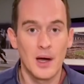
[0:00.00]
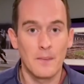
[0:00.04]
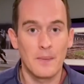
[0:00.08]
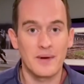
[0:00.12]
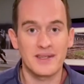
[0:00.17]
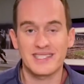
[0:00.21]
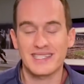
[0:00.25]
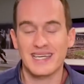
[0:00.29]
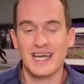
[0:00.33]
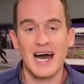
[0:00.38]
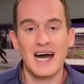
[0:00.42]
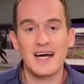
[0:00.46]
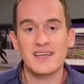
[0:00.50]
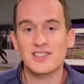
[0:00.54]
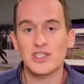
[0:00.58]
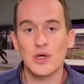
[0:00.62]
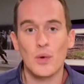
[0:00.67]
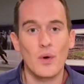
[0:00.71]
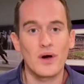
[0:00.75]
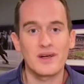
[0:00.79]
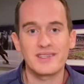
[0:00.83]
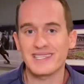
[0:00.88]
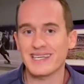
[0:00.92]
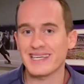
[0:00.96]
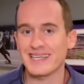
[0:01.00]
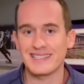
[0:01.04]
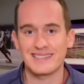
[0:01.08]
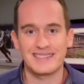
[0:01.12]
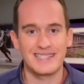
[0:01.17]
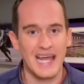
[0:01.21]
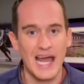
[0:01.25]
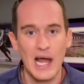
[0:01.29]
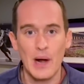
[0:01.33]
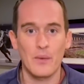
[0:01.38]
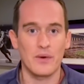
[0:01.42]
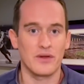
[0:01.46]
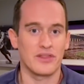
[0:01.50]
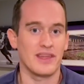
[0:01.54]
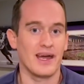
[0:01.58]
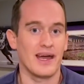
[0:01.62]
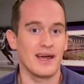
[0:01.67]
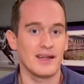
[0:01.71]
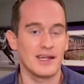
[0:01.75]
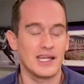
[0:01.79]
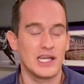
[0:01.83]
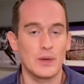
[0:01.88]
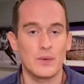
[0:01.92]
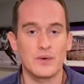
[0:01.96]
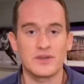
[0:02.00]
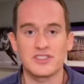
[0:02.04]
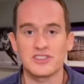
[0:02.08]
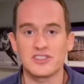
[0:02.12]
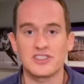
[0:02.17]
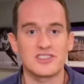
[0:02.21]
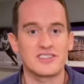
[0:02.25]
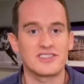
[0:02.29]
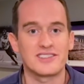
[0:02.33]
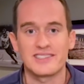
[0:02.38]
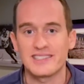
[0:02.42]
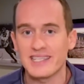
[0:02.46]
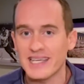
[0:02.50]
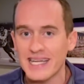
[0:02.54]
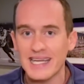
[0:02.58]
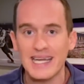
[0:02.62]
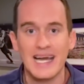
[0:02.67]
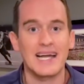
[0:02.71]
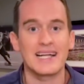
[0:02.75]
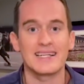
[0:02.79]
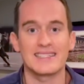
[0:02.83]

but DeCosta wasn't content with that. He wasn't just sitting on